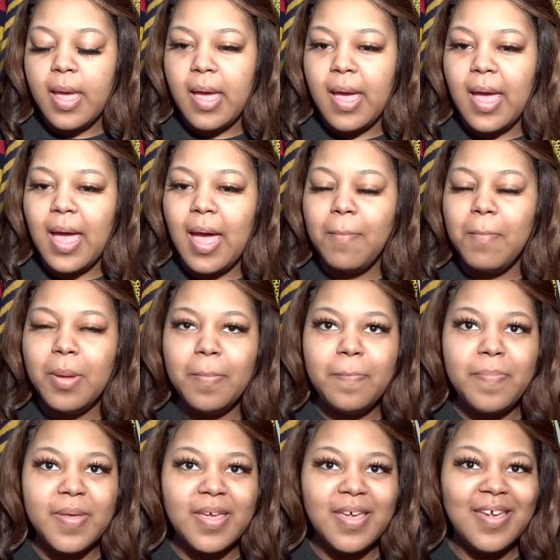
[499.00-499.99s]
i'm a
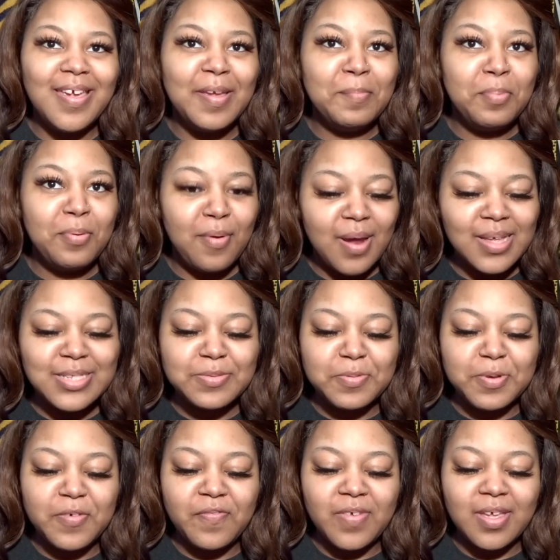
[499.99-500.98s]
bit impressed
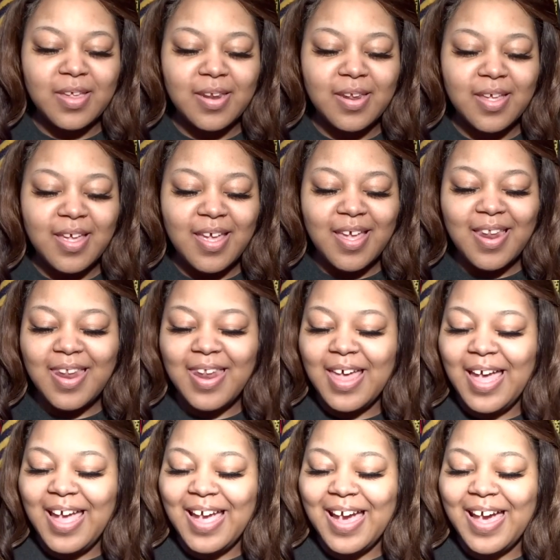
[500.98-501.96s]
with it
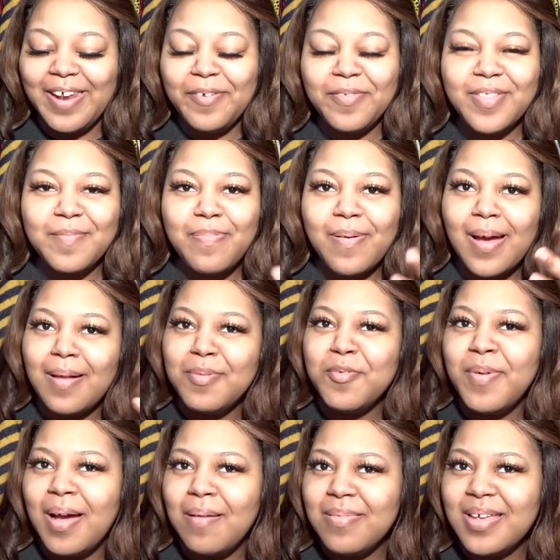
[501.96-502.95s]
like i don't probably you
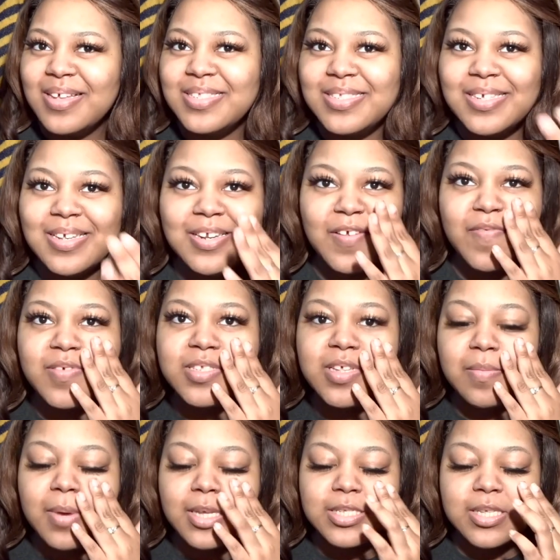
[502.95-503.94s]
probably can not see a difference
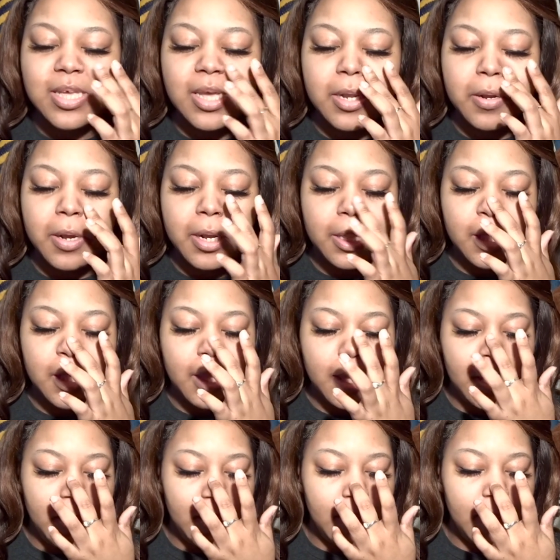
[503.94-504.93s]
on my skin or
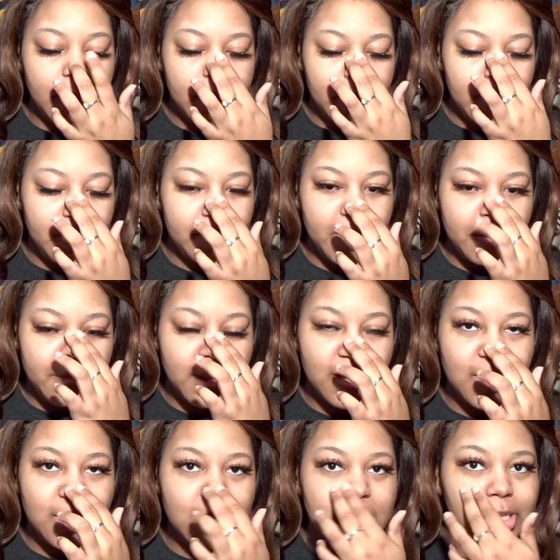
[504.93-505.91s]
anything and um i
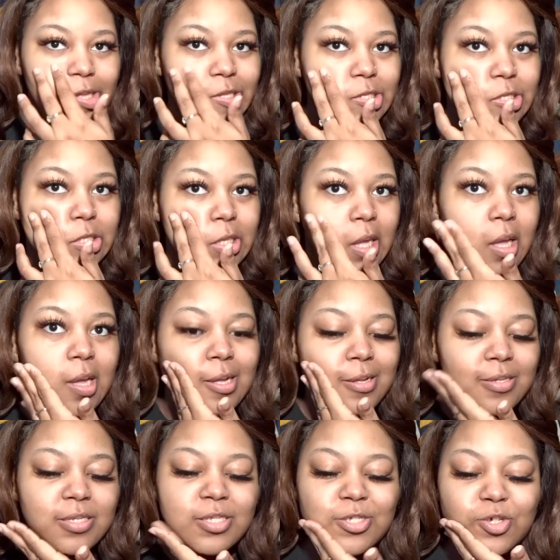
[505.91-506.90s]
mean it is
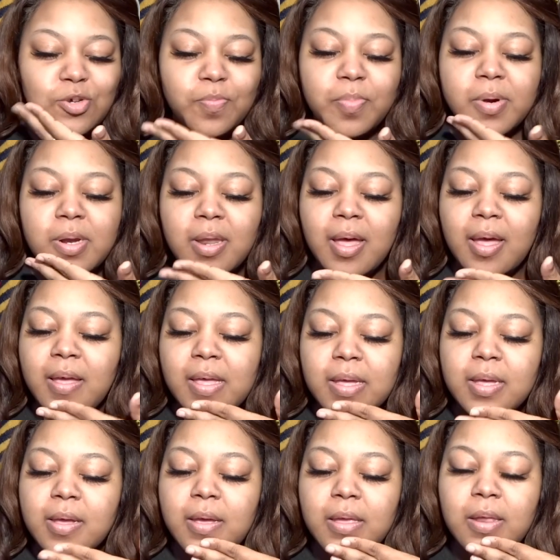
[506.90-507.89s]
super like
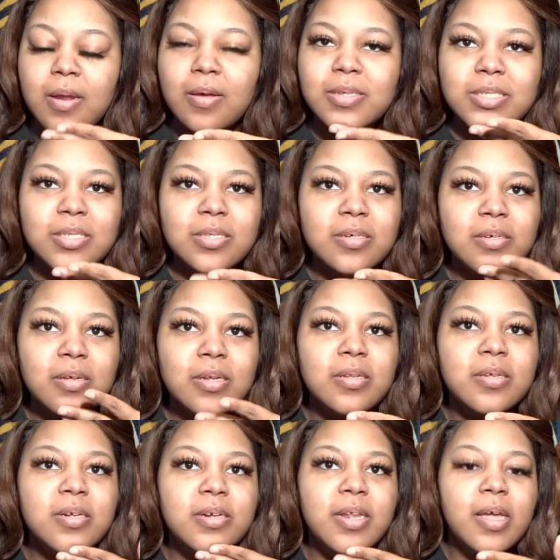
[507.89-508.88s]
you know still a
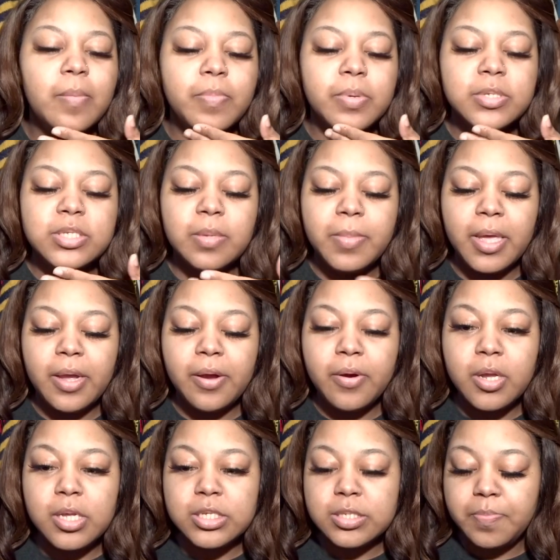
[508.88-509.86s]
little damp in some
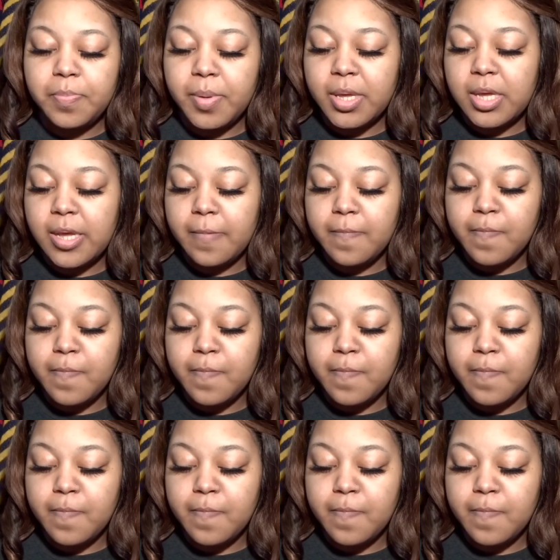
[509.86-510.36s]
areas but